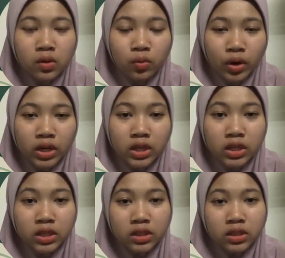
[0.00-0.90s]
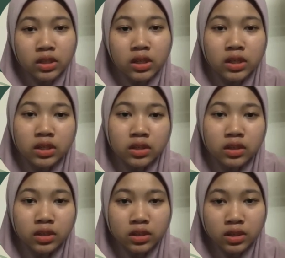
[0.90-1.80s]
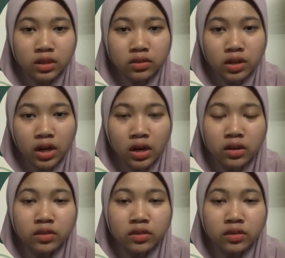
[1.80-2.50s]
y initial scale